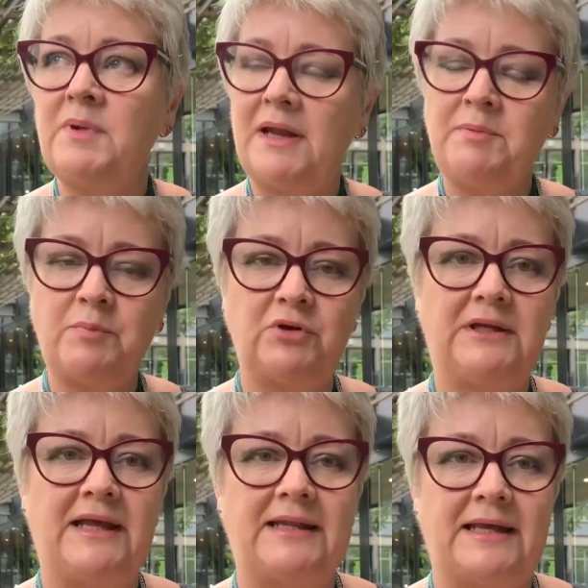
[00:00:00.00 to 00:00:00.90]
me put
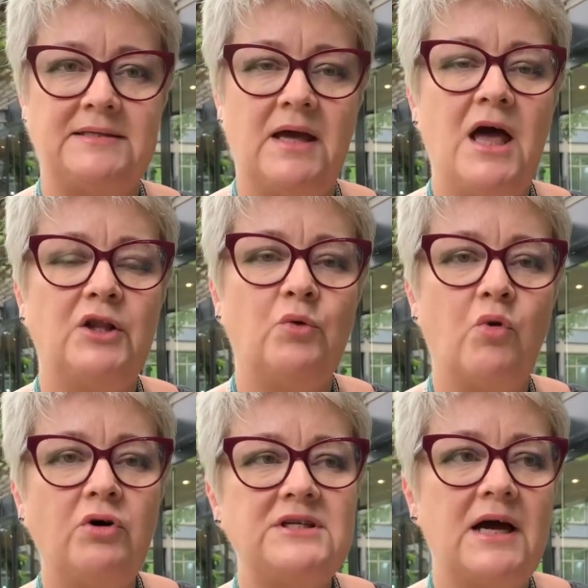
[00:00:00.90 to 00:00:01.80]
it like that. The
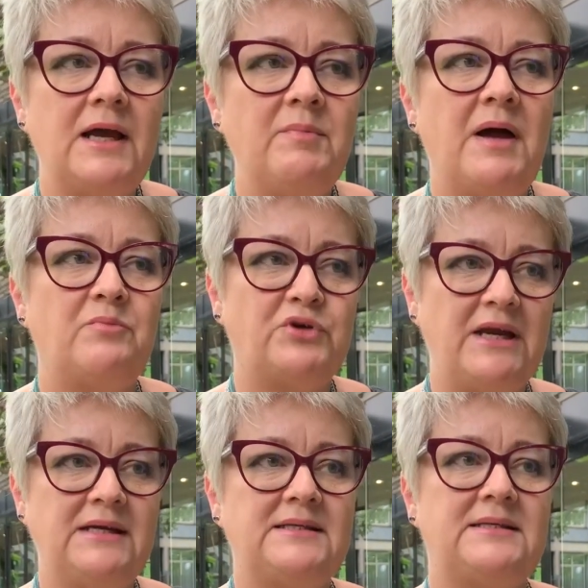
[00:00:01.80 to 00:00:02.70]
wartime
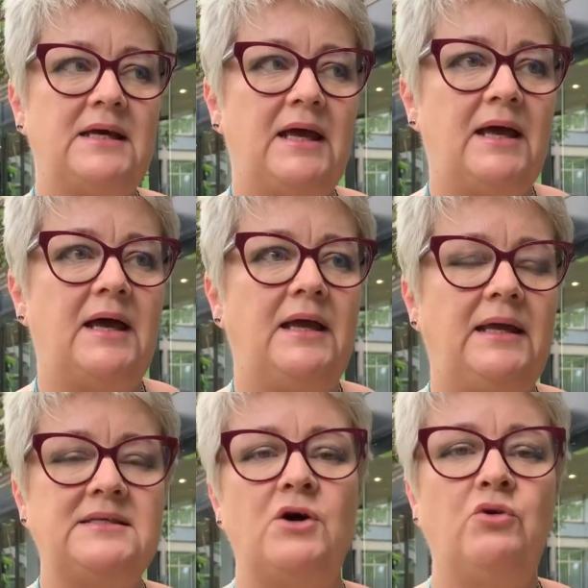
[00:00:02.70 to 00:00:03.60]
brings
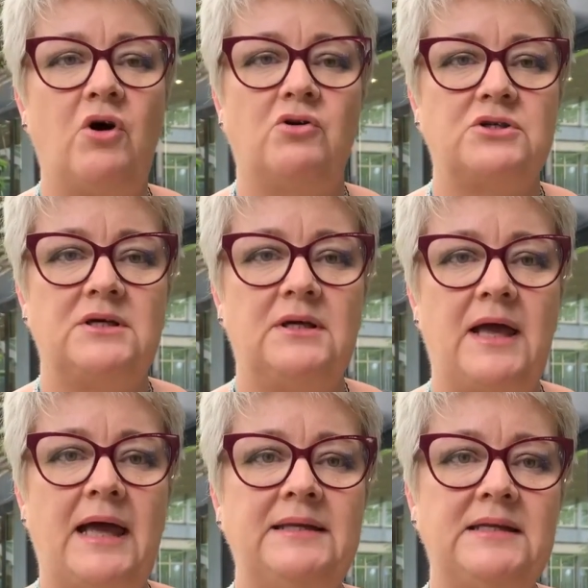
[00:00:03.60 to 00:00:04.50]
its own laws
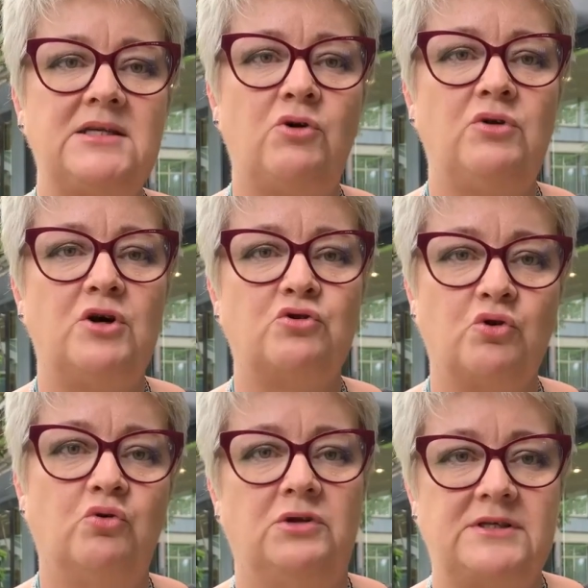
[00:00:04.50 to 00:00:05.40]
and its own
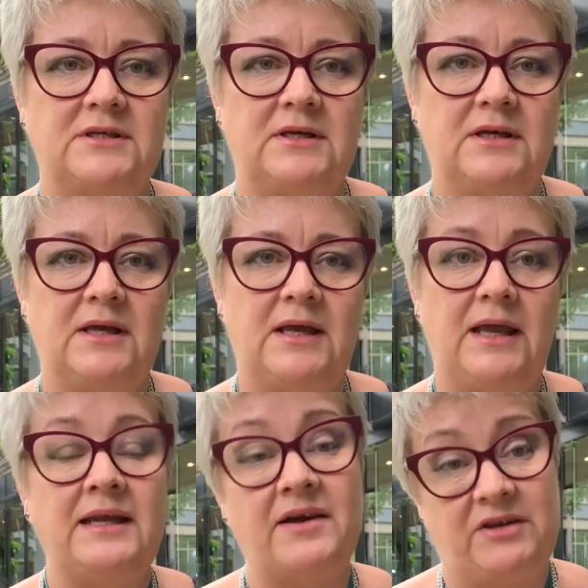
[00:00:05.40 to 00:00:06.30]
rules,
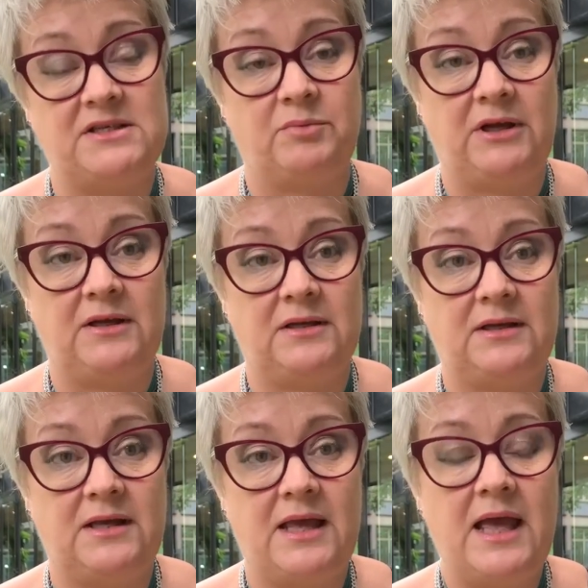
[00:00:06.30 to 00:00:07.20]
inevitable.
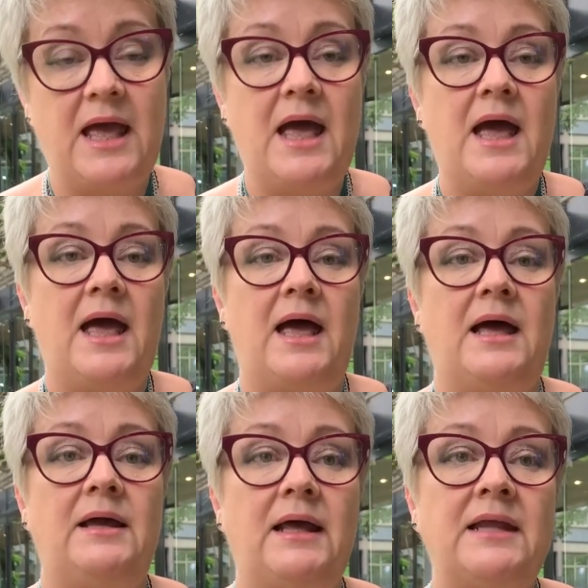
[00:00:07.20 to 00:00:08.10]

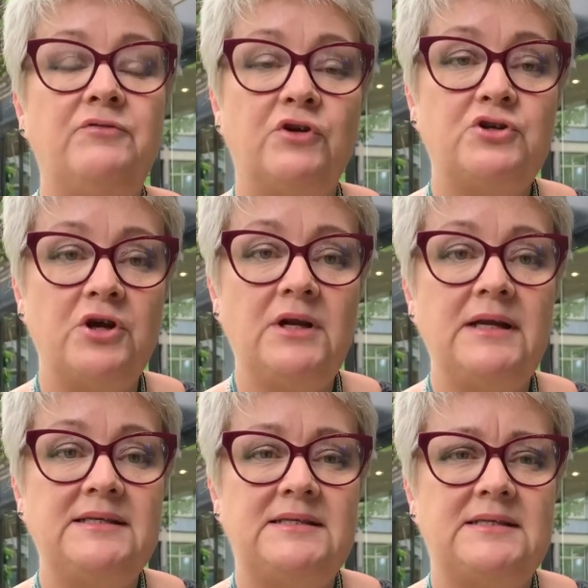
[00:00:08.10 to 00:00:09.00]
And for
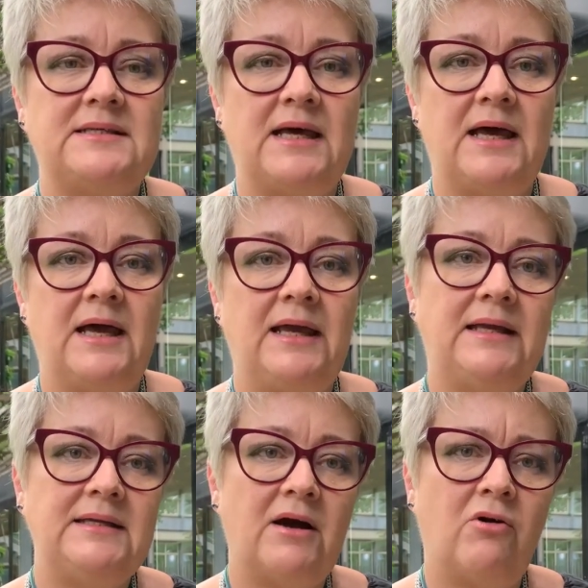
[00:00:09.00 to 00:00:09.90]
journalists,
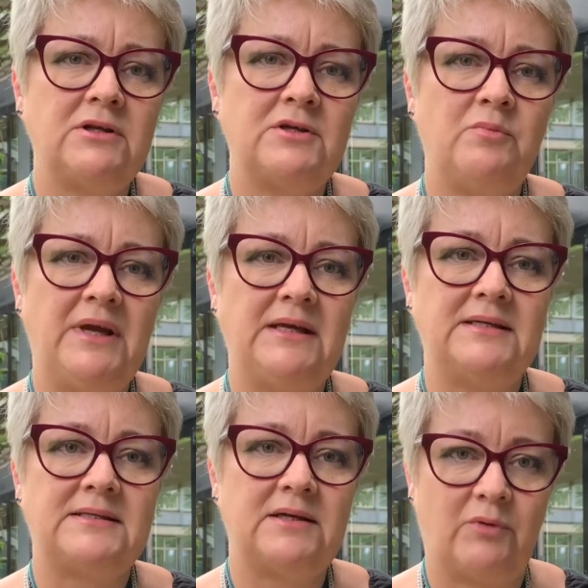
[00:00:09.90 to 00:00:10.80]
it also
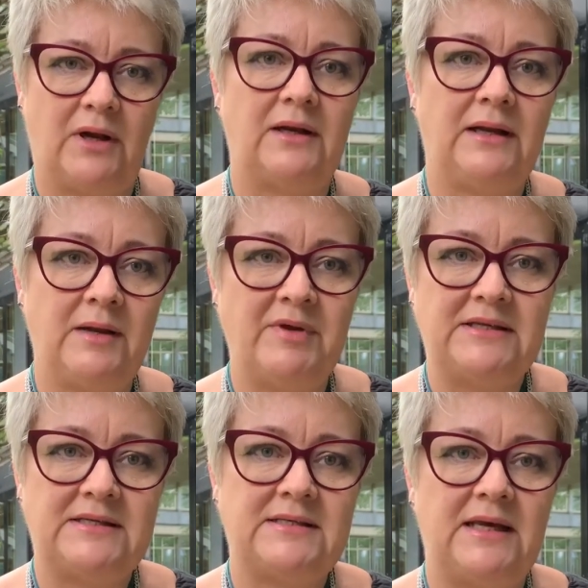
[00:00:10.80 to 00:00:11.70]
means, well,
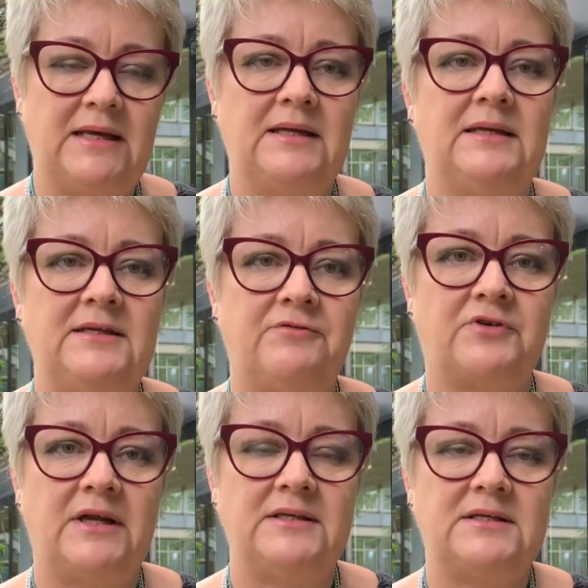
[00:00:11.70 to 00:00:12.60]
limits in
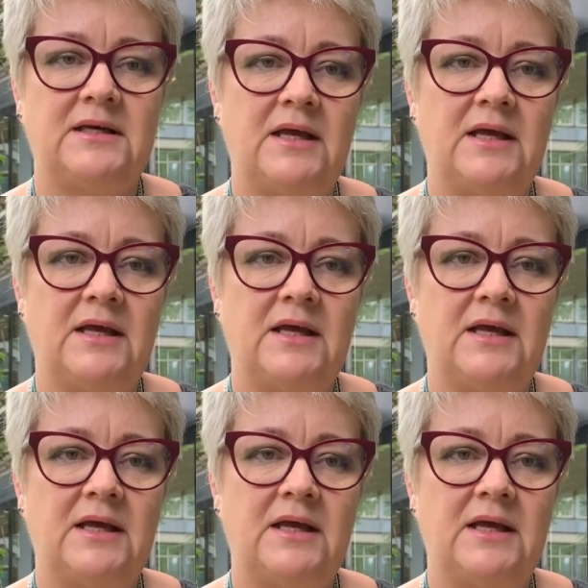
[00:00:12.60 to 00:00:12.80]
different